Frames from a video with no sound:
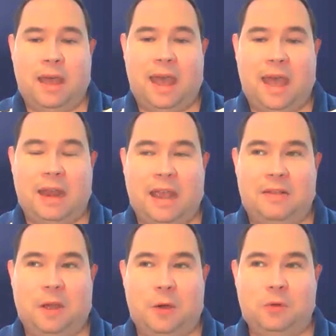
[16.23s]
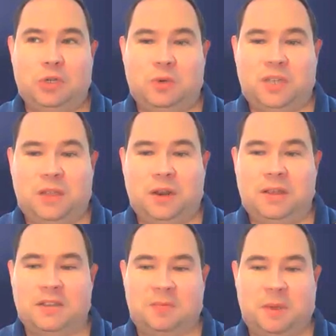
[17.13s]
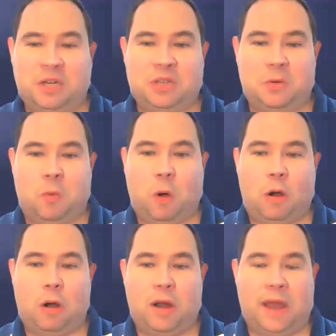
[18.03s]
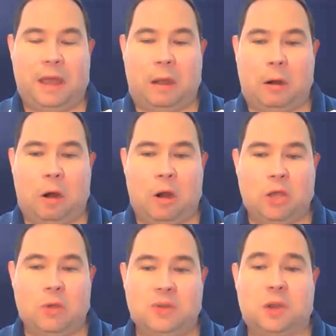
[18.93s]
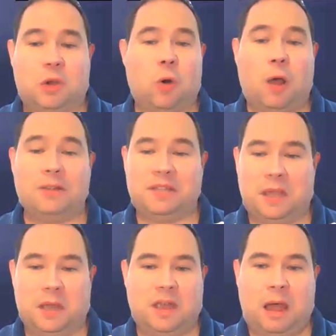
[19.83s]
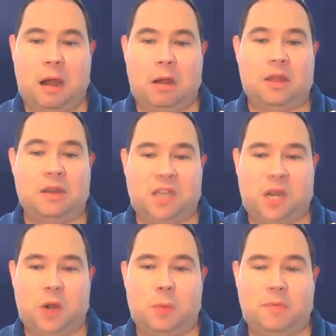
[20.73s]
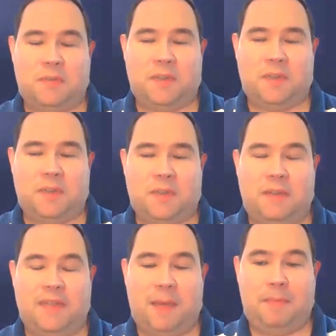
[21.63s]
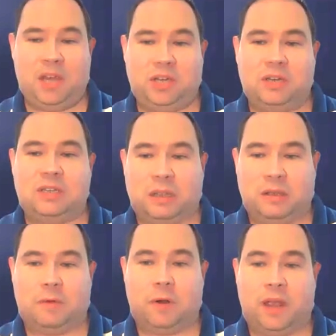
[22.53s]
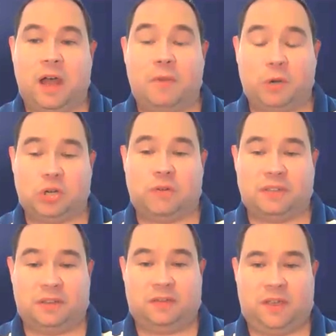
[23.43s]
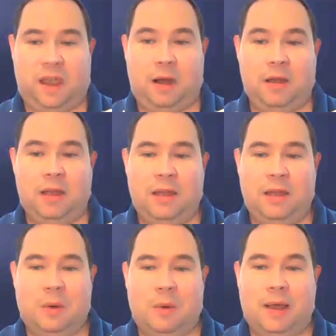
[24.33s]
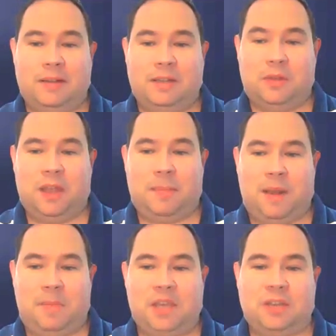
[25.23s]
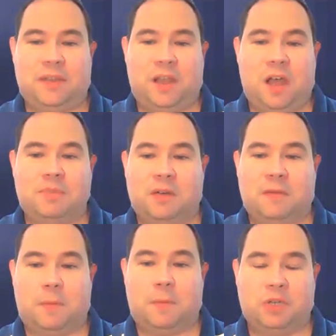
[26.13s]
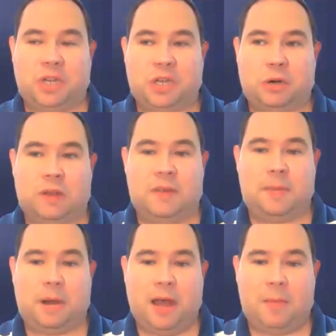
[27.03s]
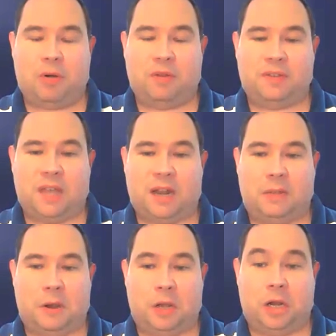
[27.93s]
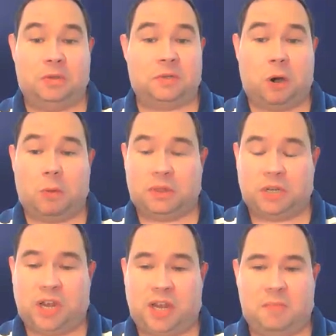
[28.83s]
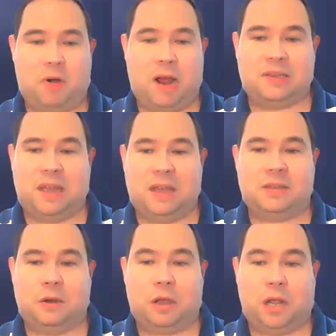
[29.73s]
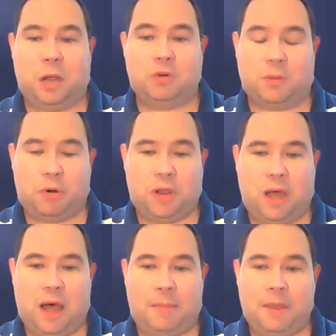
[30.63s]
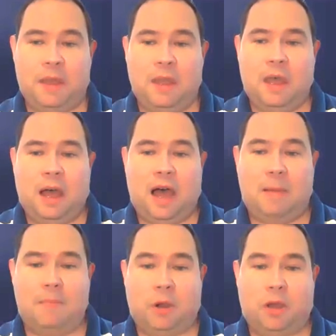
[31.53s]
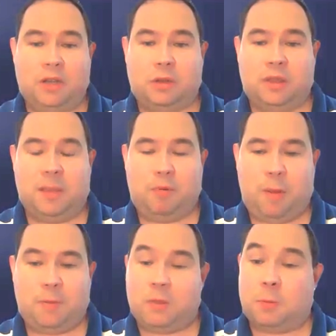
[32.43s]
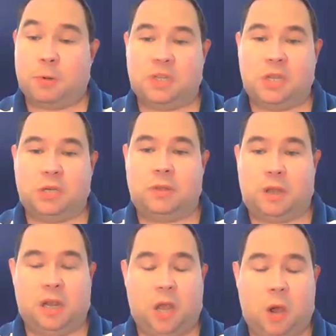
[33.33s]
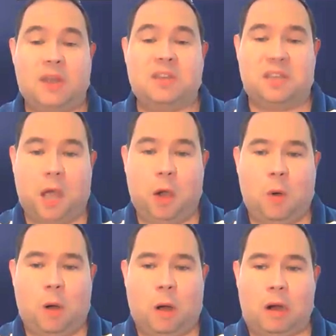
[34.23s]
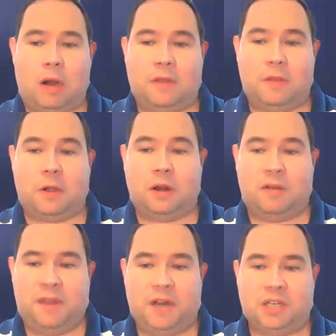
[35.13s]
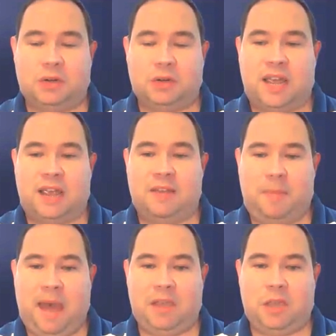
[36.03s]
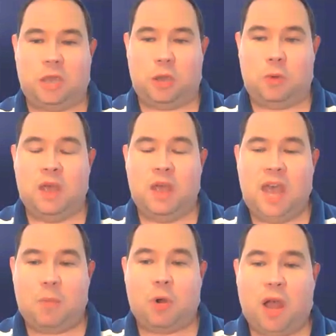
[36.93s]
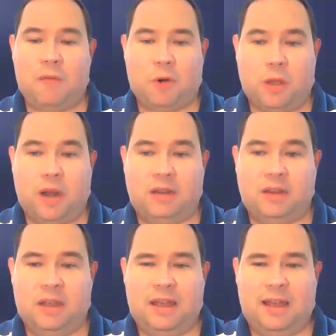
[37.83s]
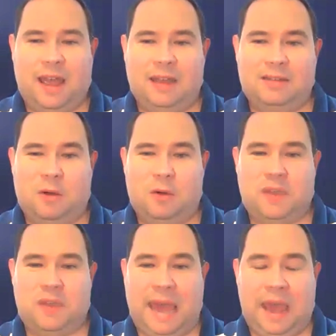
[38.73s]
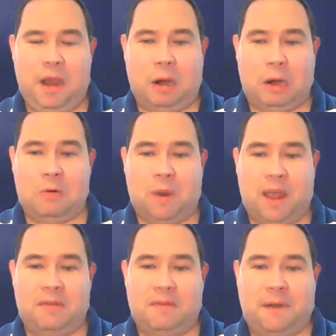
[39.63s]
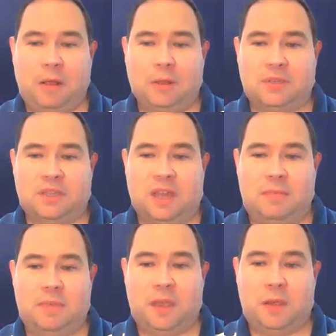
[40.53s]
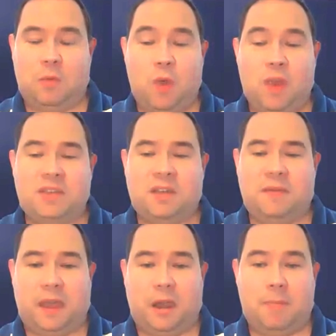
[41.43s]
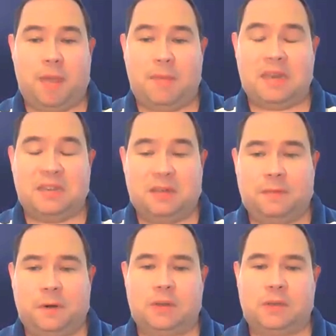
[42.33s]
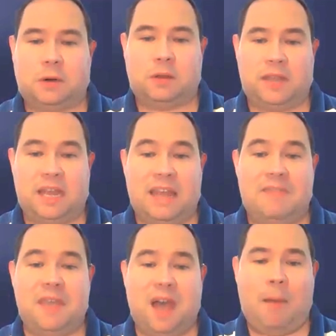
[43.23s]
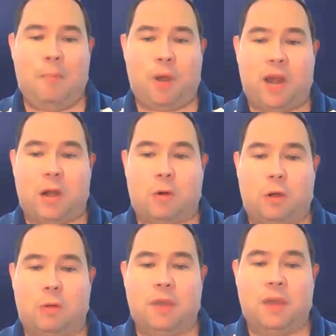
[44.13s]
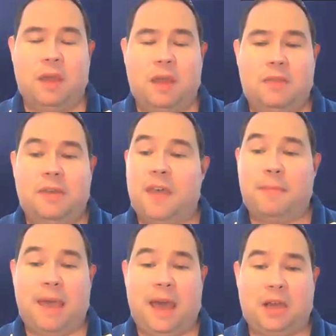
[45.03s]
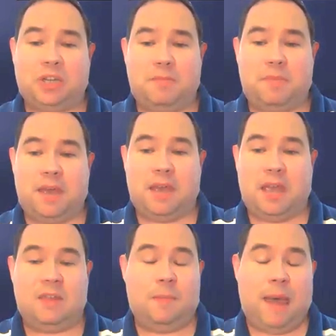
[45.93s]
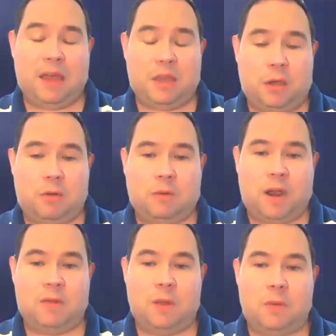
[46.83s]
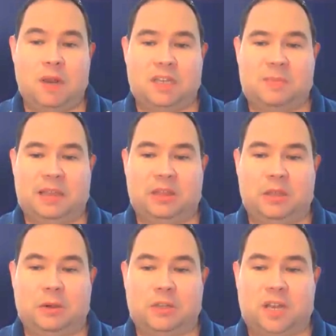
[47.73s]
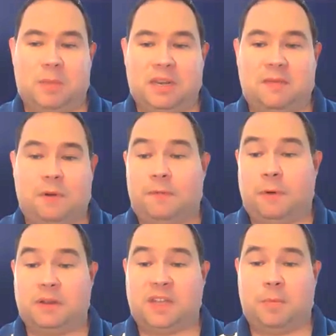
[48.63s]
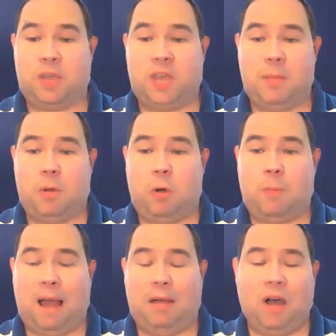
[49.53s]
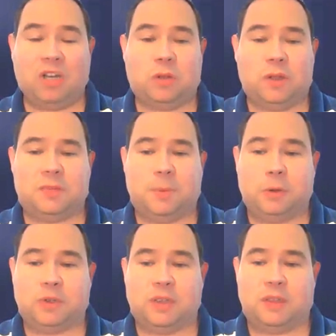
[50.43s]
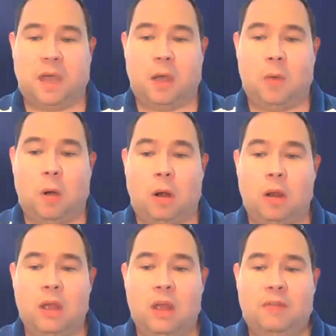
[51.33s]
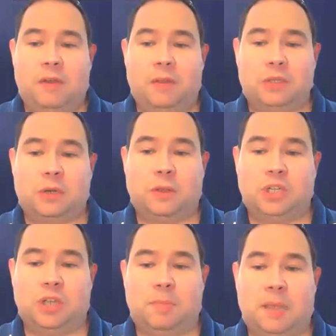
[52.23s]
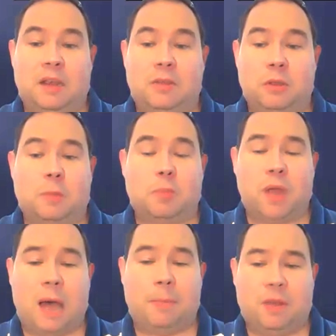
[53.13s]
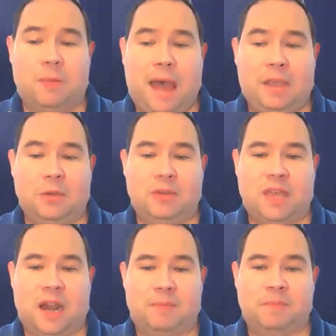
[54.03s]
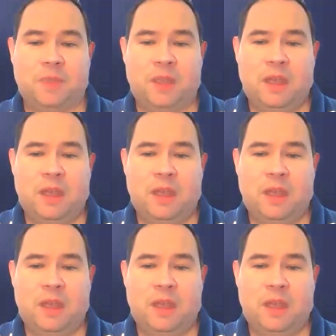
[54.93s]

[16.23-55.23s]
And those utilities, especially water and air, are used across the entire continuum of care in that patient's delivery of their services of care, right? So think about a patient that comes in for a procedure in the perioperative setting. They're going to start with the check-in process. They're going to go to pre-op. They're going to certainly get prepped for their procedure. They're going to go into the OR, and then they're going to finish their stay in the PACU and recovery unit. And so the air, right, follows them. The risk of the air may be different, certainly in the operating room, than they may actually be in the PACU, right? We would expect that there's going to be different, for example, chemical, biological exposures in the OR than there certainly should be in either the pre-op or the PACU setting.